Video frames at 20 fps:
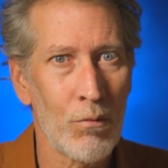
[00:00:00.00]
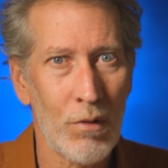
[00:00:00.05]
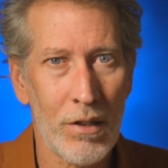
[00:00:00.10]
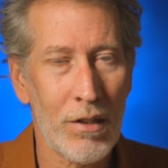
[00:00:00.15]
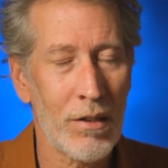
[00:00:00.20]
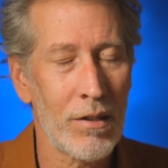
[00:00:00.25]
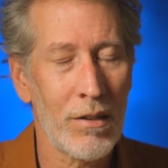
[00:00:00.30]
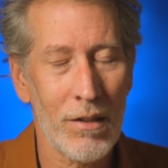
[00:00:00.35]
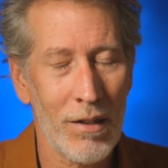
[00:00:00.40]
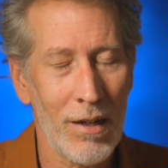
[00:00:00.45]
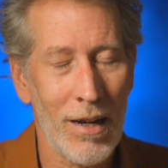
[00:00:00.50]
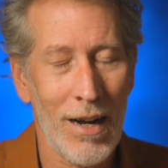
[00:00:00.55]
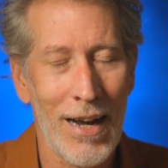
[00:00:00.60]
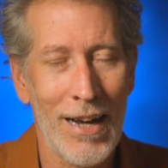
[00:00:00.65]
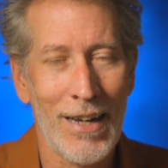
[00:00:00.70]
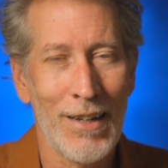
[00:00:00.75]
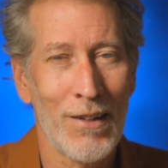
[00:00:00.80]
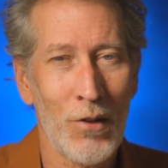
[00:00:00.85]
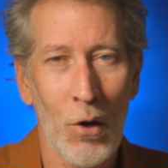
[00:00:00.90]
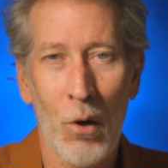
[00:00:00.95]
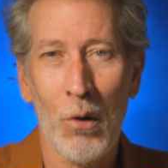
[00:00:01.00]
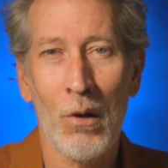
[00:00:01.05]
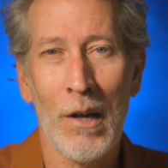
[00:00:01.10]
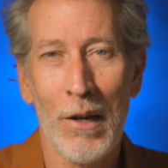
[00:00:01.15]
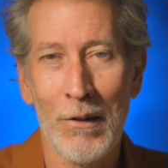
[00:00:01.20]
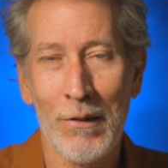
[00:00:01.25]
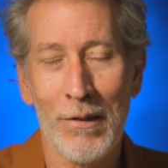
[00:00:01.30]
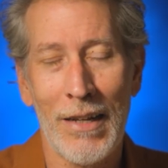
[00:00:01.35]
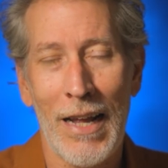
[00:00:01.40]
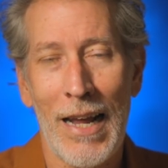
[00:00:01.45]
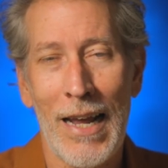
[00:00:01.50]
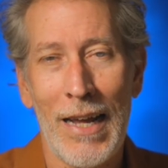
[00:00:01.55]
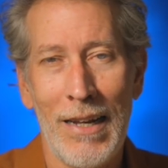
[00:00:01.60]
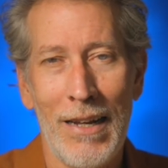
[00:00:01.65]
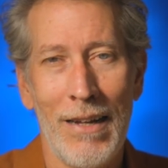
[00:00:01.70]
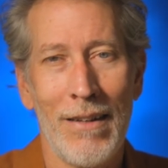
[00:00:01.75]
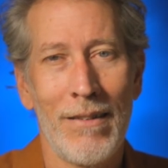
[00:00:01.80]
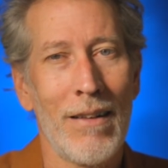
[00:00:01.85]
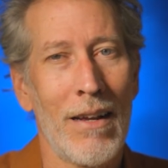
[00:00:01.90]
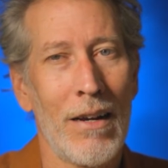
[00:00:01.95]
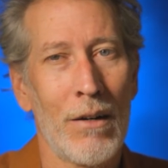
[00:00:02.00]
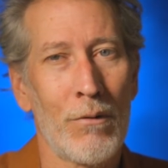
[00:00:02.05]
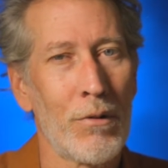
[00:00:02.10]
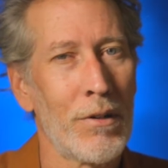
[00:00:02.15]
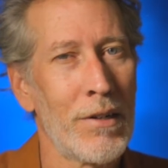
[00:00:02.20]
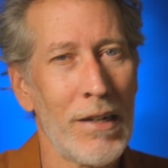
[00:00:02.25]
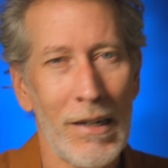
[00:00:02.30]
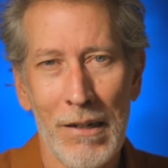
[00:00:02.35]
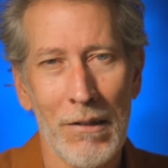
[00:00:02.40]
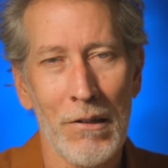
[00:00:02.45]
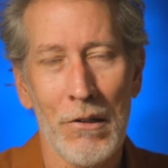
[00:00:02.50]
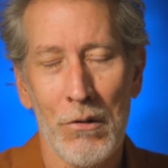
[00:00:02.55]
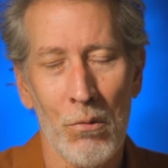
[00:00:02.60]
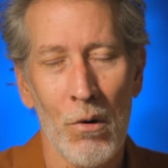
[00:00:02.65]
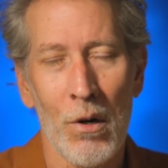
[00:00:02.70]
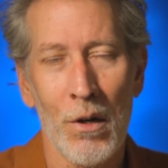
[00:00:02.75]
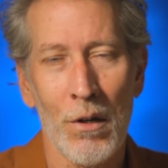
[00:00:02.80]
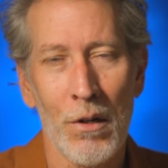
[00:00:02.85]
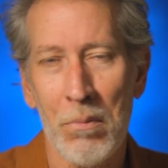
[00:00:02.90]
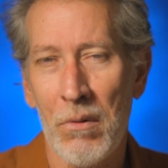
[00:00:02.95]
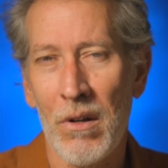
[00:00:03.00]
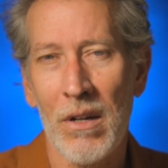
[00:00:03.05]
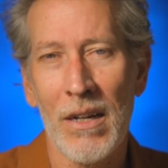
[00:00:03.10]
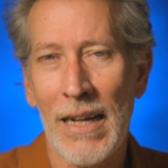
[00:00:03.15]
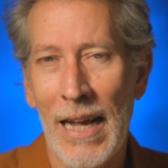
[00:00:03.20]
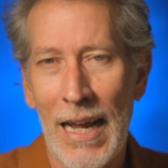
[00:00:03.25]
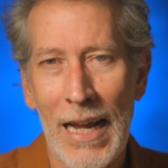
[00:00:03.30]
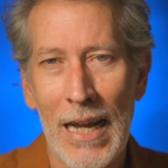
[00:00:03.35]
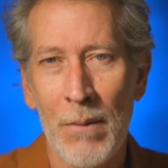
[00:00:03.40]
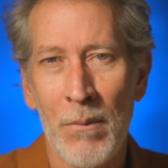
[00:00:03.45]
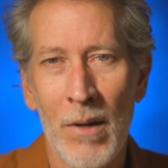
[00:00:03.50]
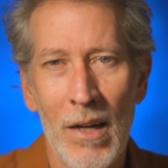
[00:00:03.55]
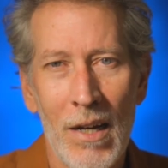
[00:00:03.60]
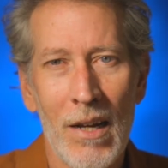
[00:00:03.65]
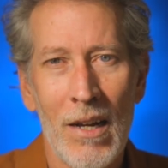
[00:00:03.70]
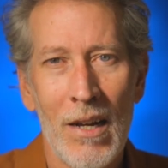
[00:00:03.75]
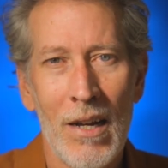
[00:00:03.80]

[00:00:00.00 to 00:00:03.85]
which I totally understand is a ridiculous word to put in a game.